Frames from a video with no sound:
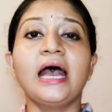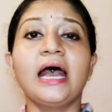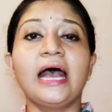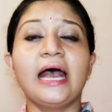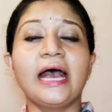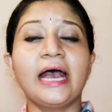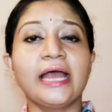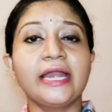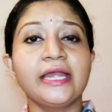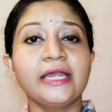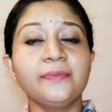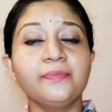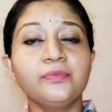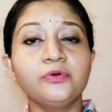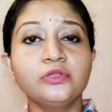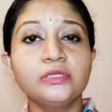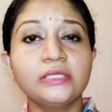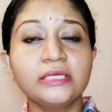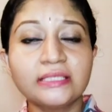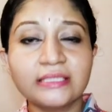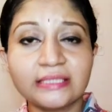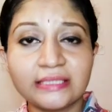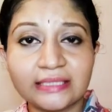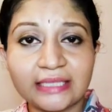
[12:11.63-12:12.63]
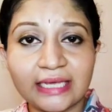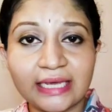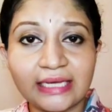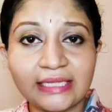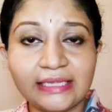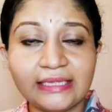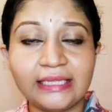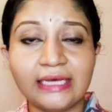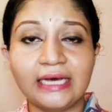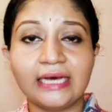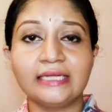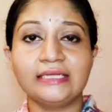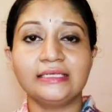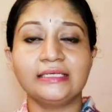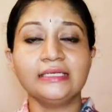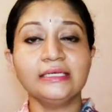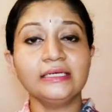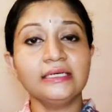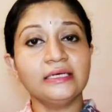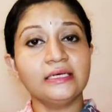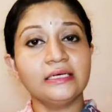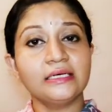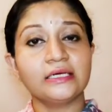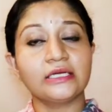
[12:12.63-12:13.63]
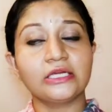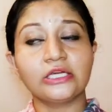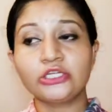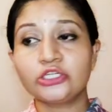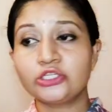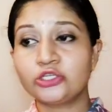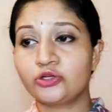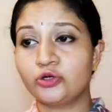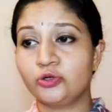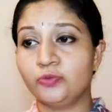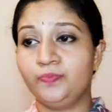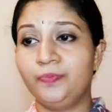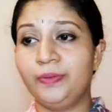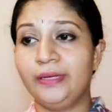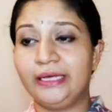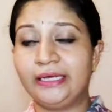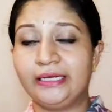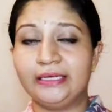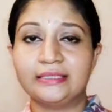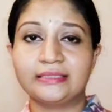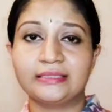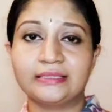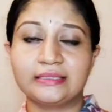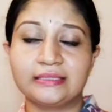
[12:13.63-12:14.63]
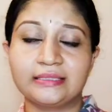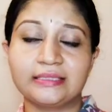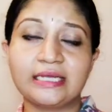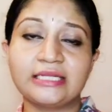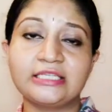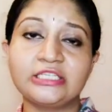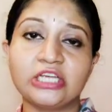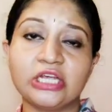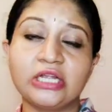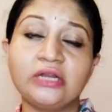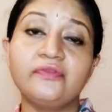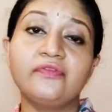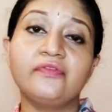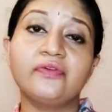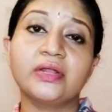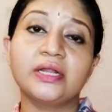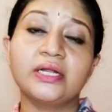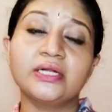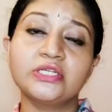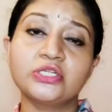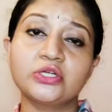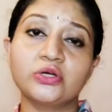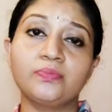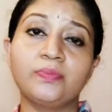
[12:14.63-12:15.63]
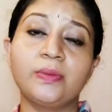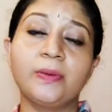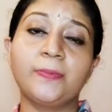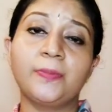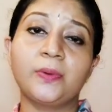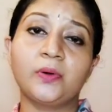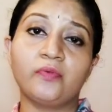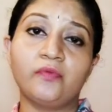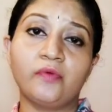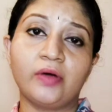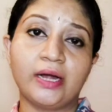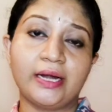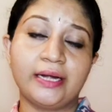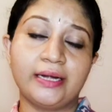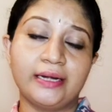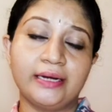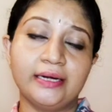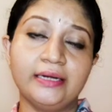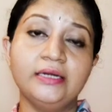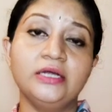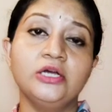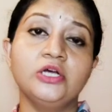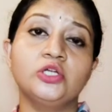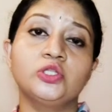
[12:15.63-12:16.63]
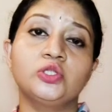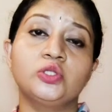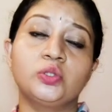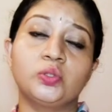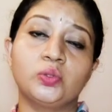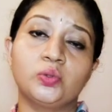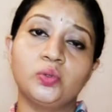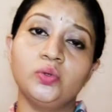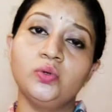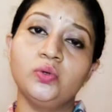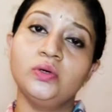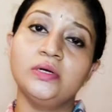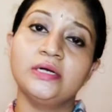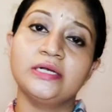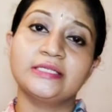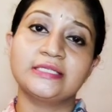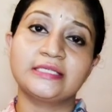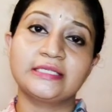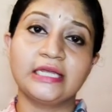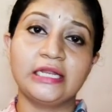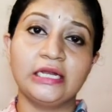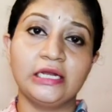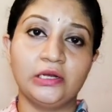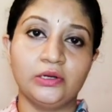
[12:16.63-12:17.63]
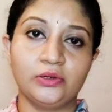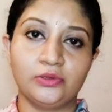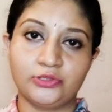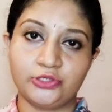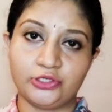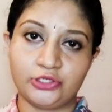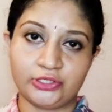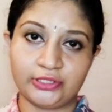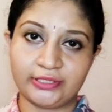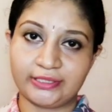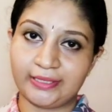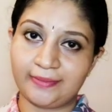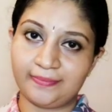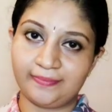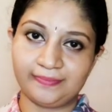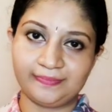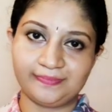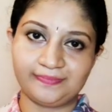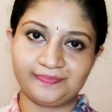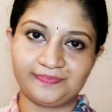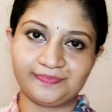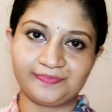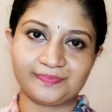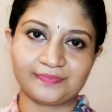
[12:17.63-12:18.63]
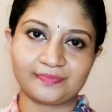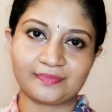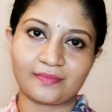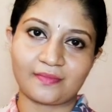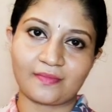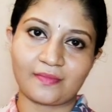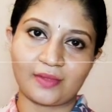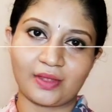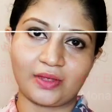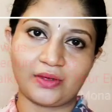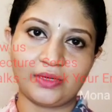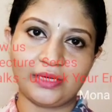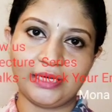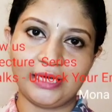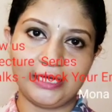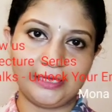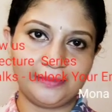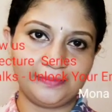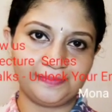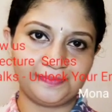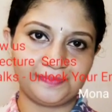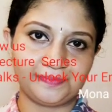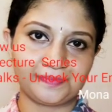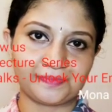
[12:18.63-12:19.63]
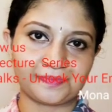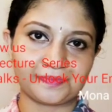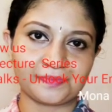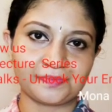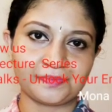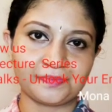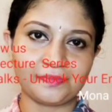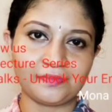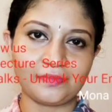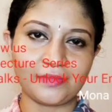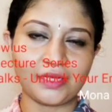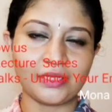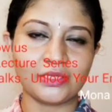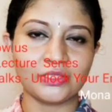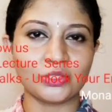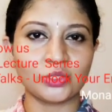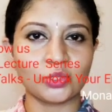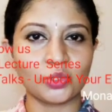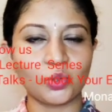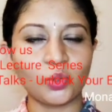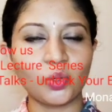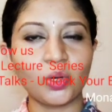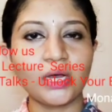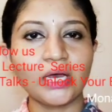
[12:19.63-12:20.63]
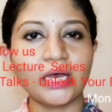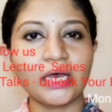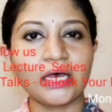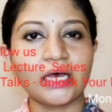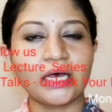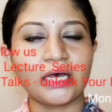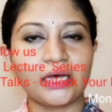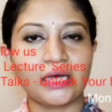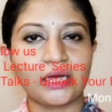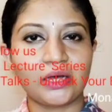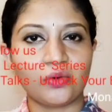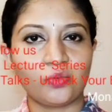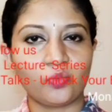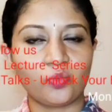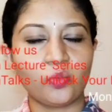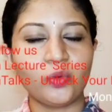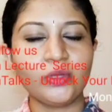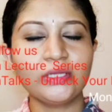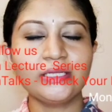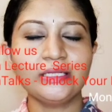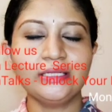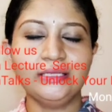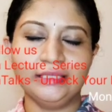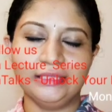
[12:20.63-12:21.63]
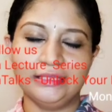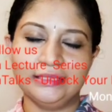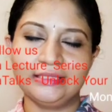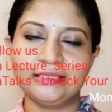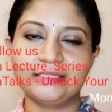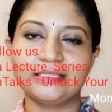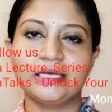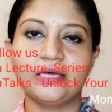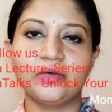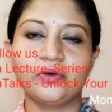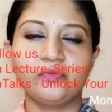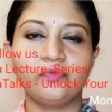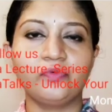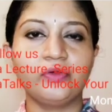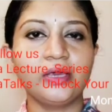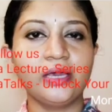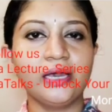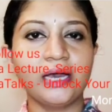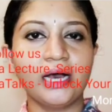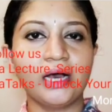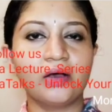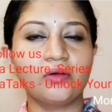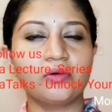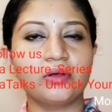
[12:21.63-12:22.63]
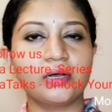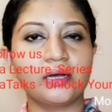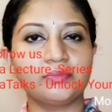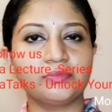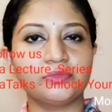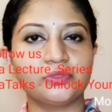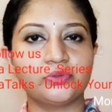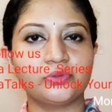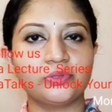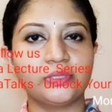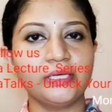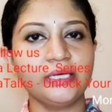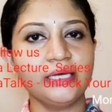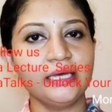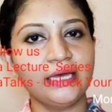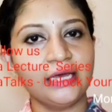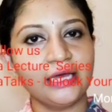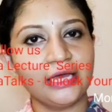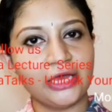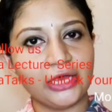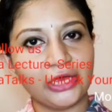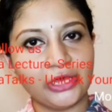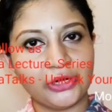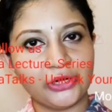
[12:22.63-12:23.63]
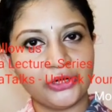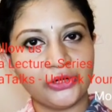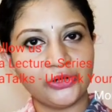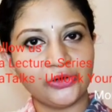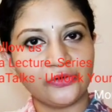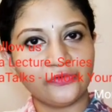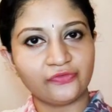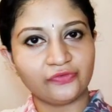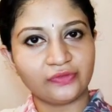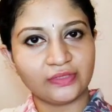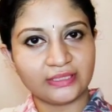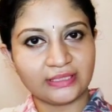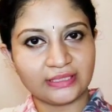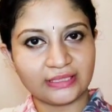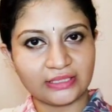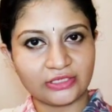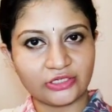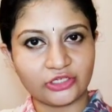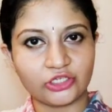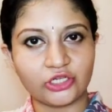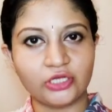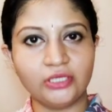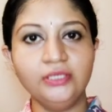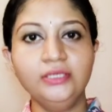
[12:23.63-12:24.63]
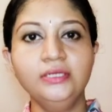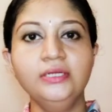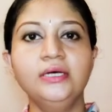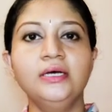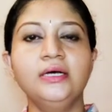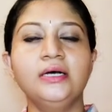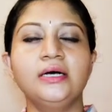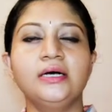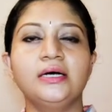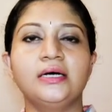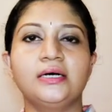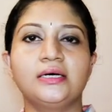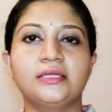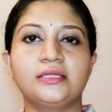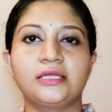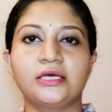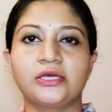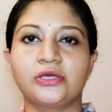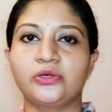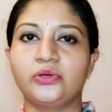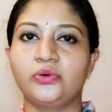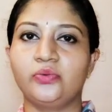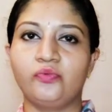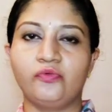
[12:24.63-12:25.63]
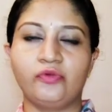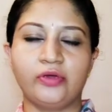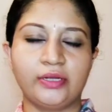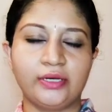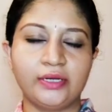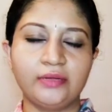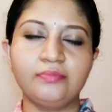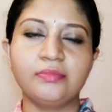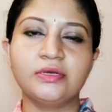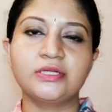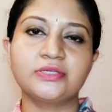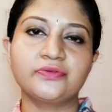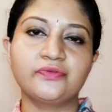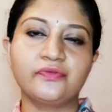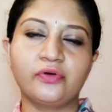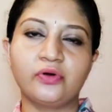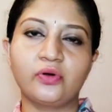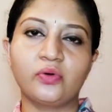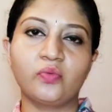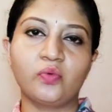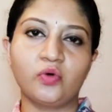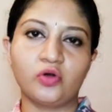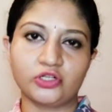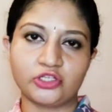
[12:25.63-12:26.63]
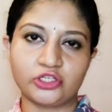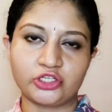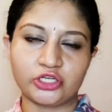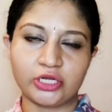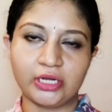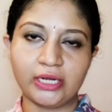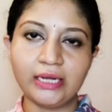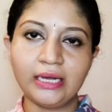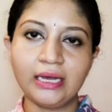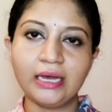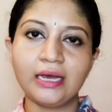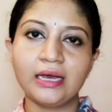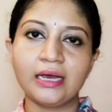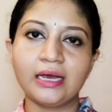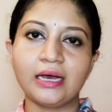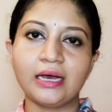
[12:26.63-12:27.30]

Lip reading: And Buddhists say that it should be, such inference should be provided through syllogism. Okay, so with this we have come to the end of the session. Thank you very much for watching.